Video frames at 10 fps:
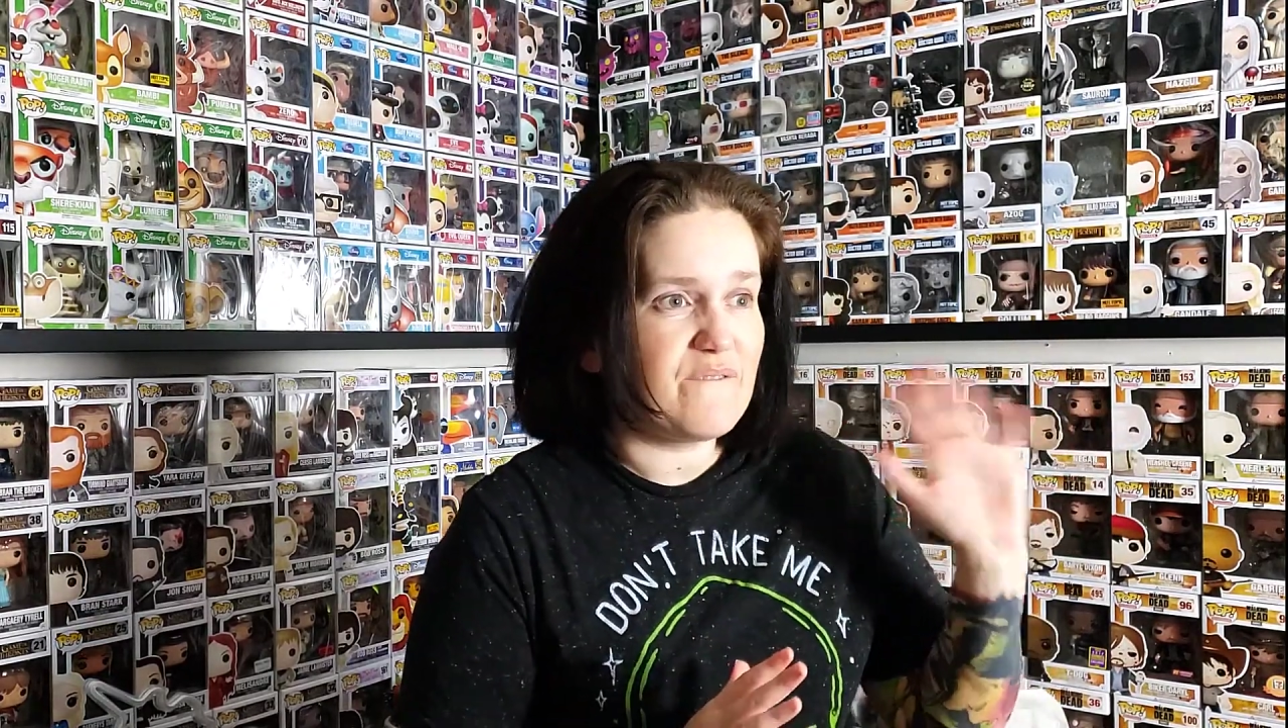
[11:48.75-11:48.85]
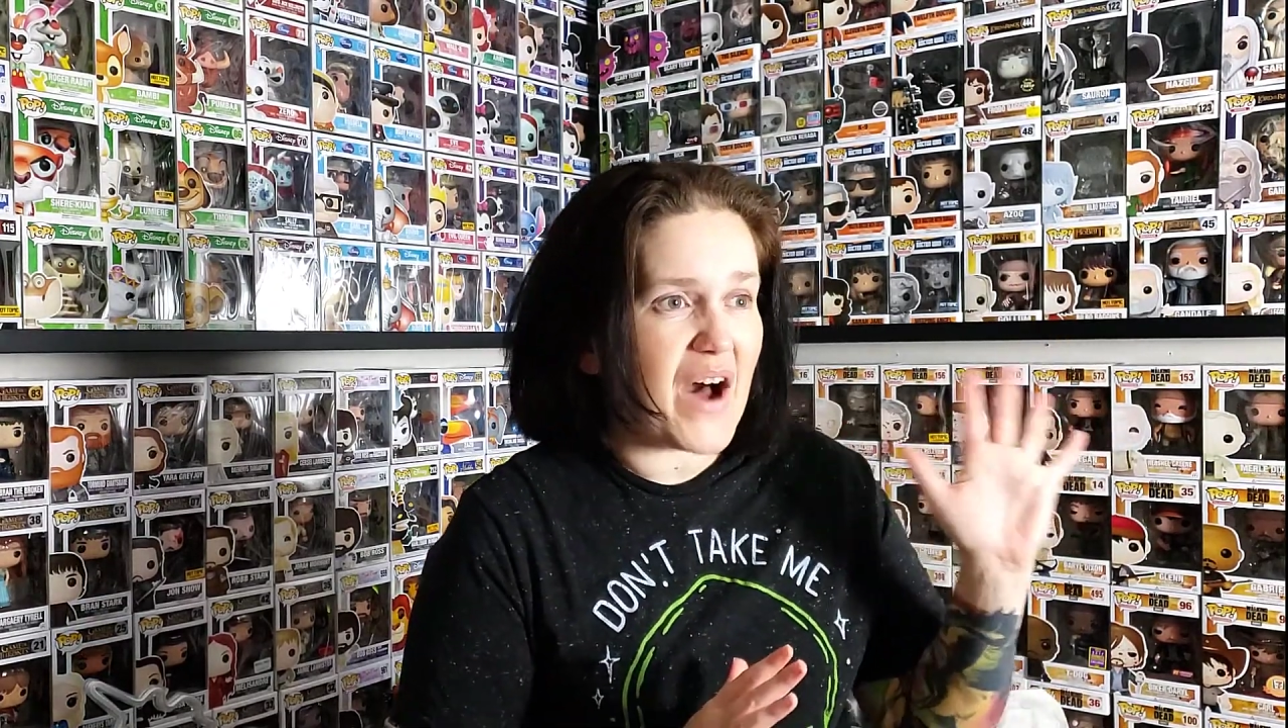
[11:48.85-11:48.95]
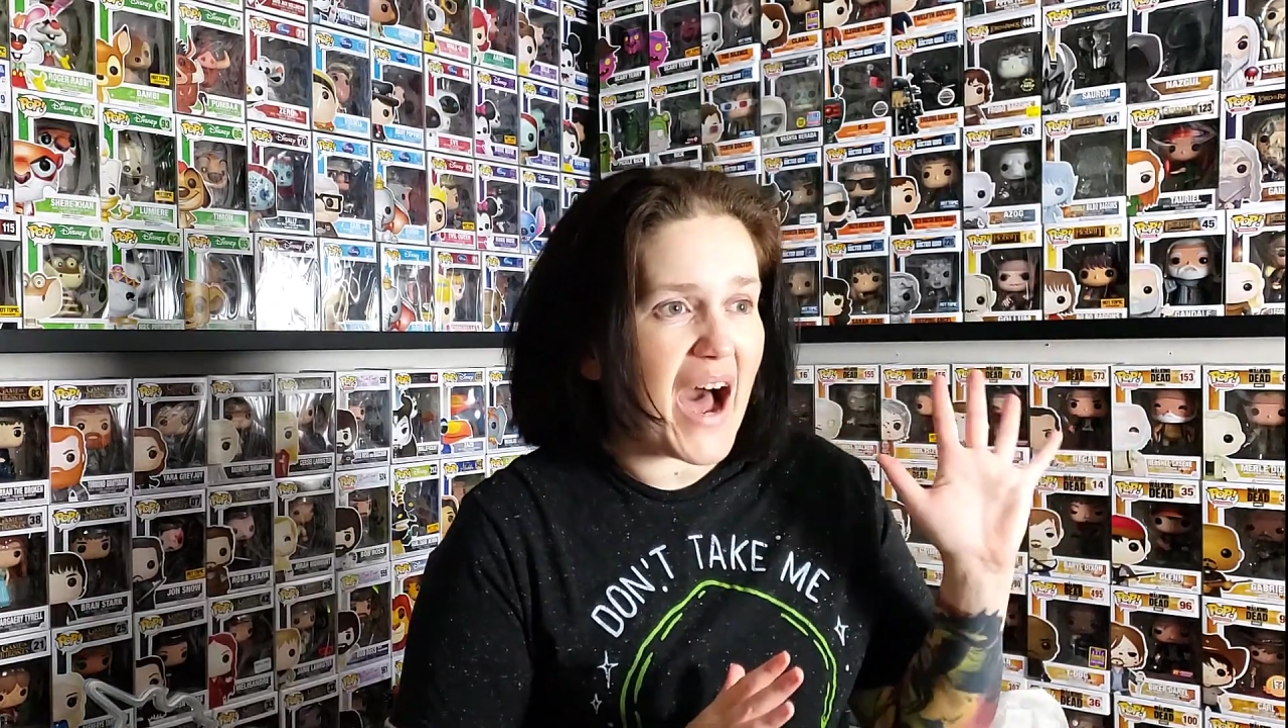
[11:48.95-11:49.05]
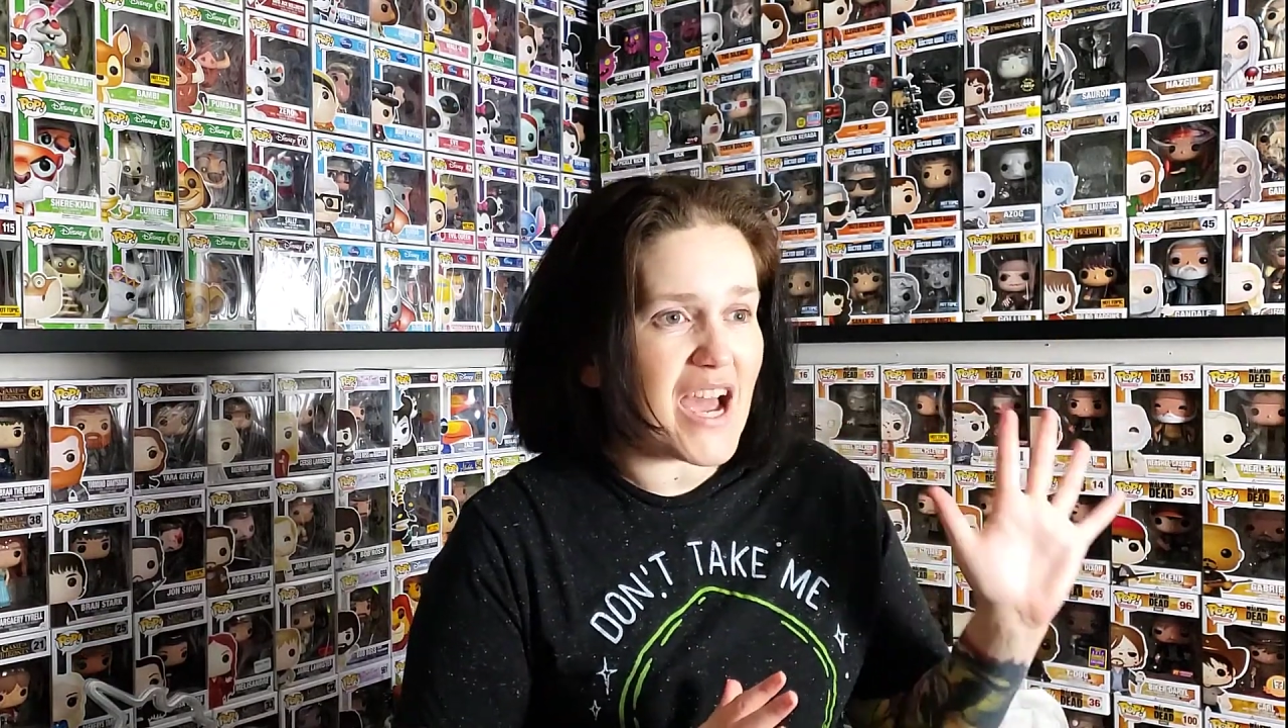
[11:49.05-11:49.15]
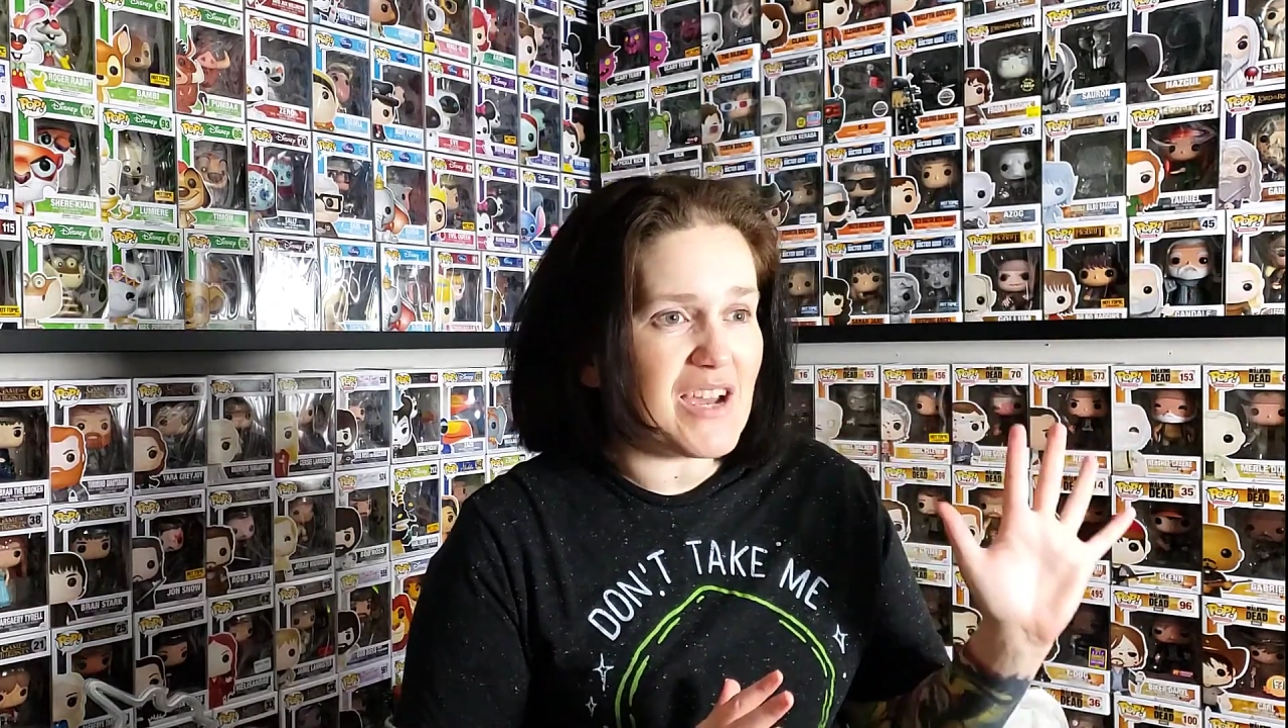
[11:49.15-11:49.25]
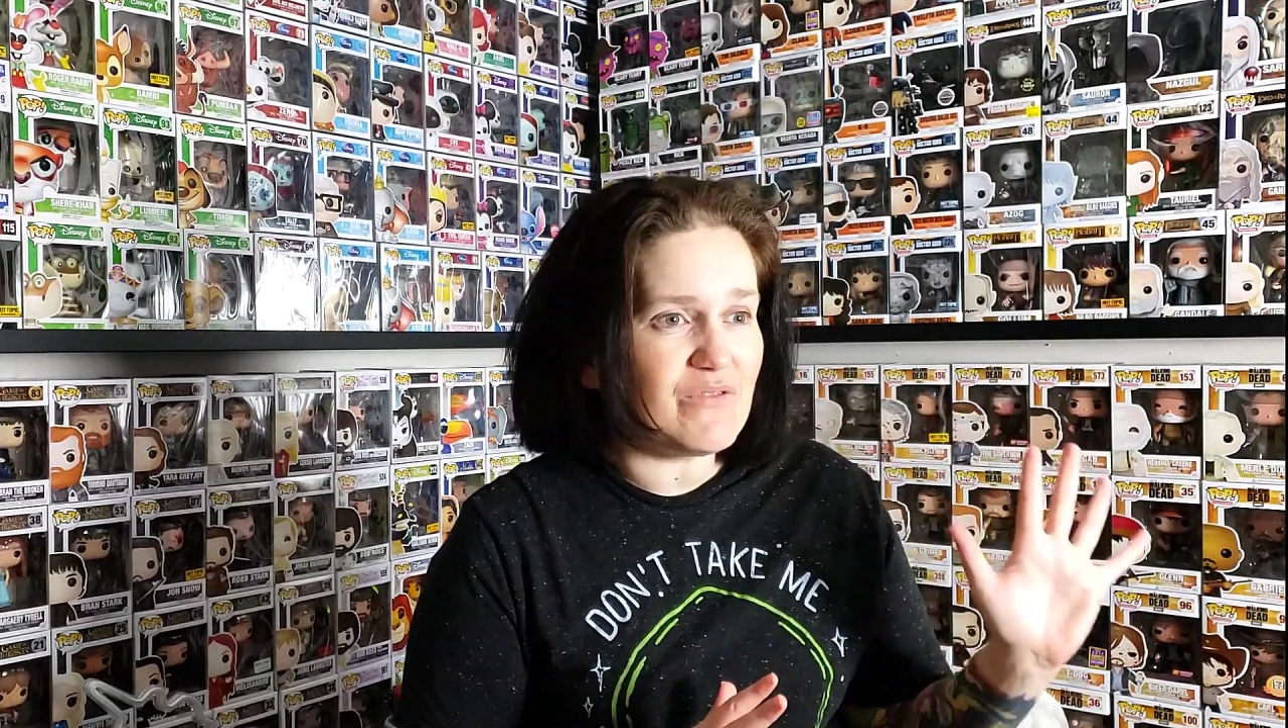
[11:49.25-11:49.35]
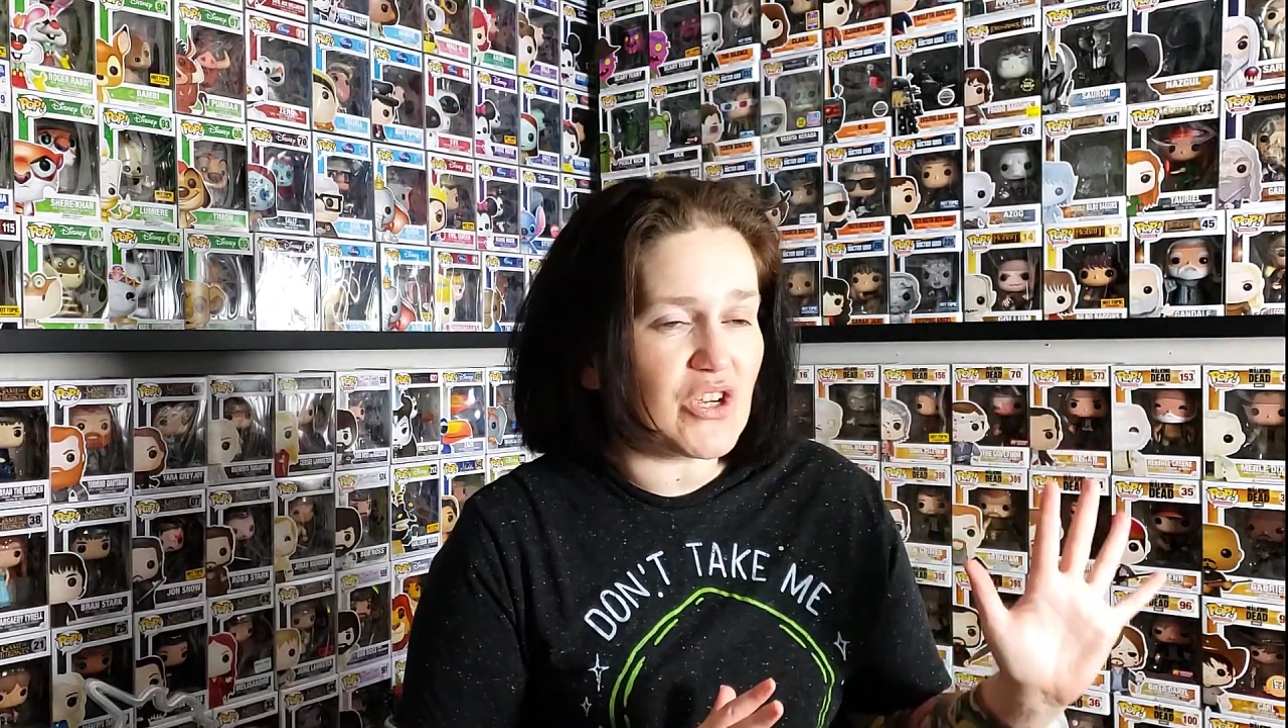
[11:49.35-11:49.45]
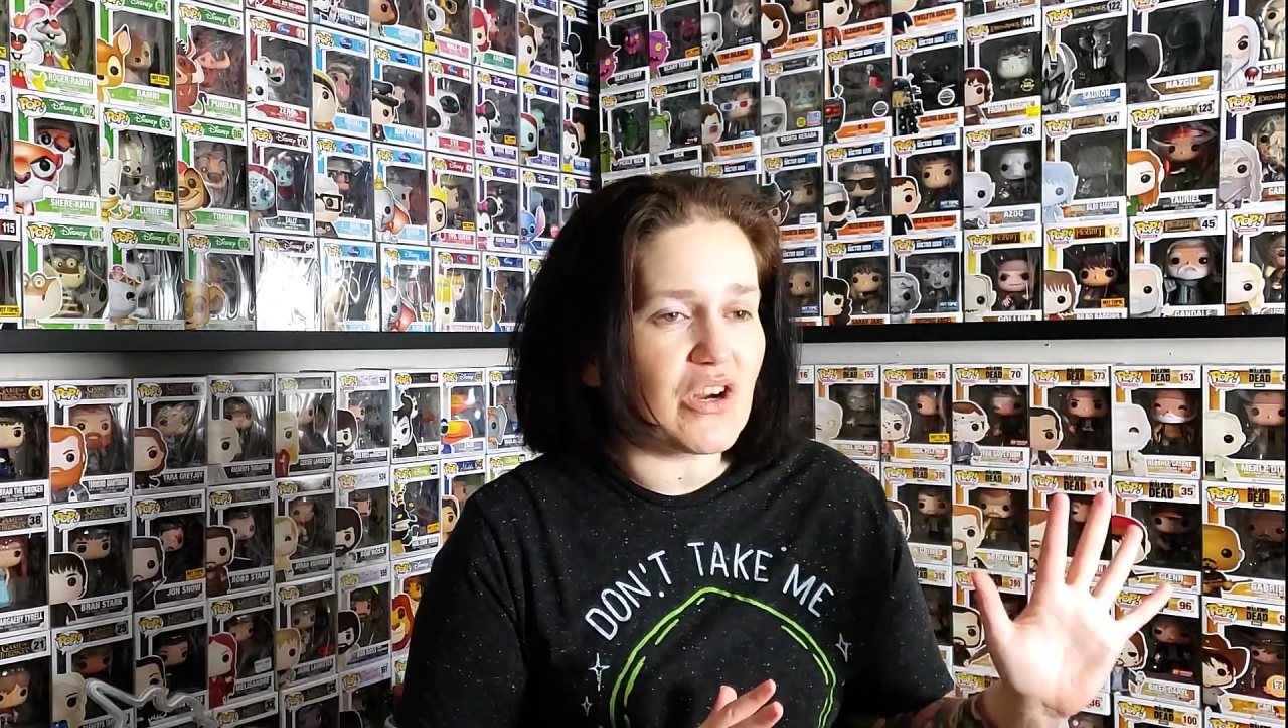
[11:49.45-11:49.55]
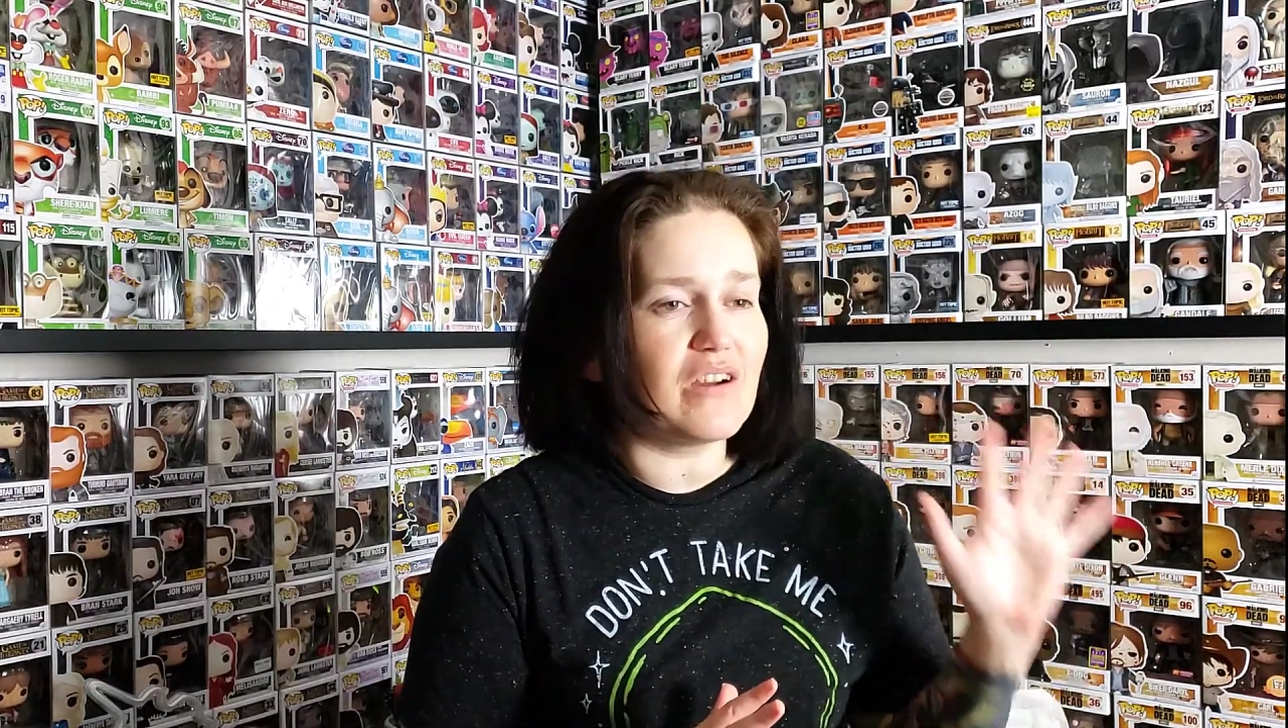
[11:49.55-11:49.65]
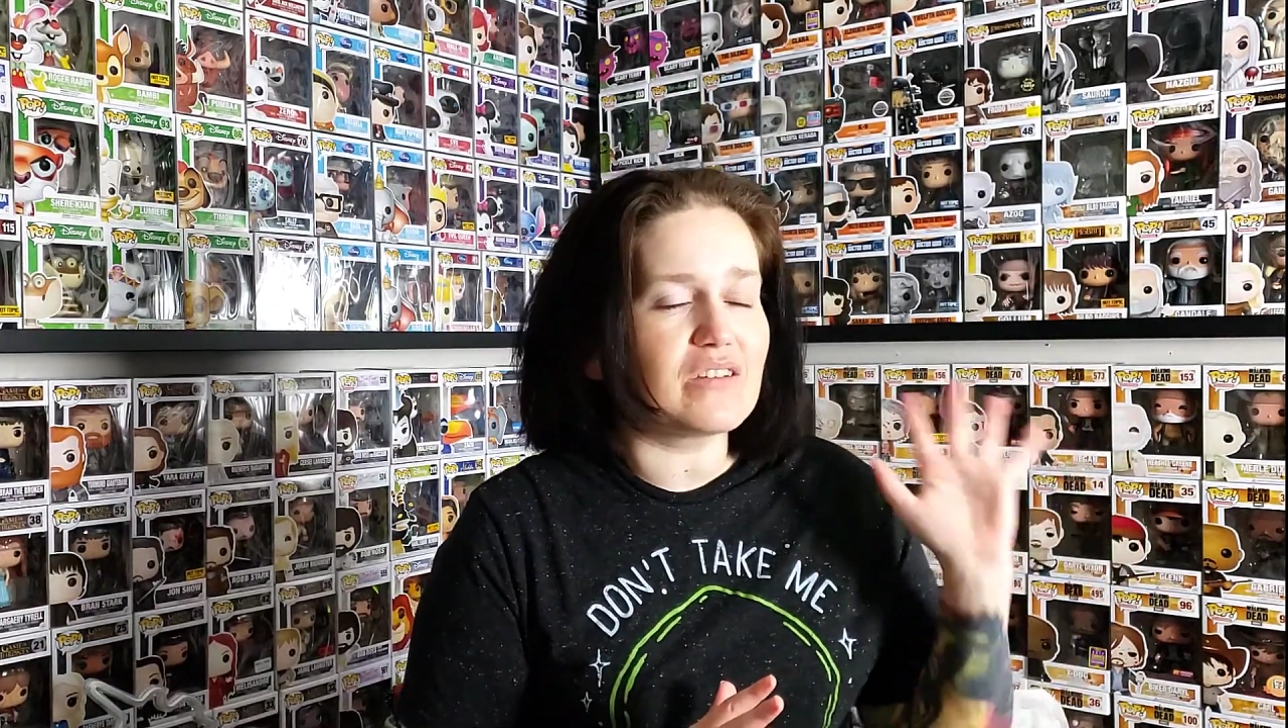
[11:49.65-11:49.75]
5
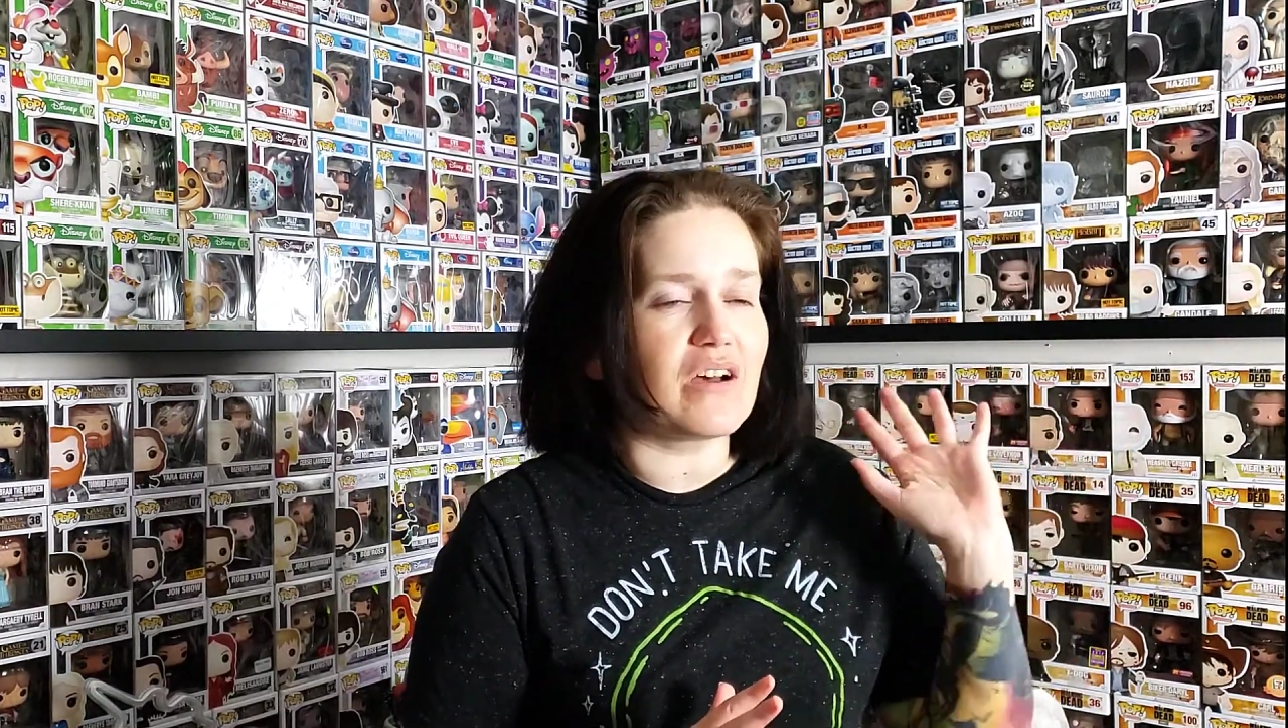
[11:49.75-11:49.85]
years